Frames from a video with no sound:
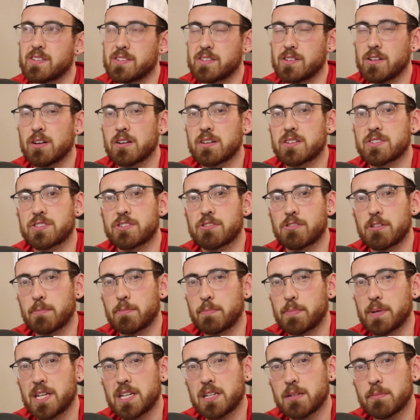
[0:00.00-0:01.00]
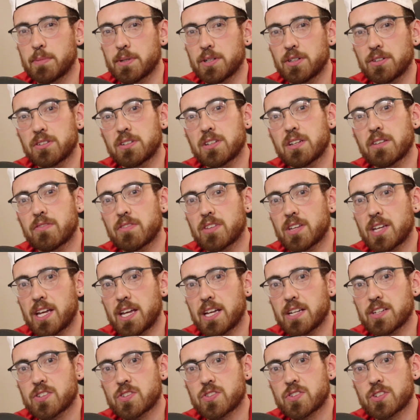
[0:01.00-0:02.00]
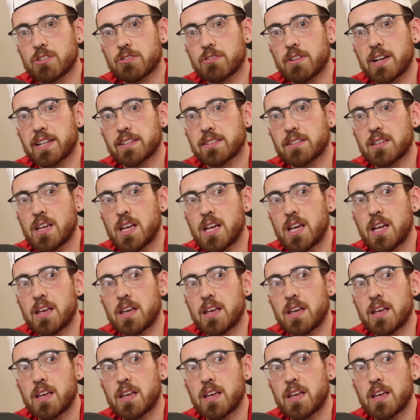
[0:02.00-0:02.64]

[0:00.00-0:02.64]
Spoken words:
as long as the repeatability of the gauge is correct,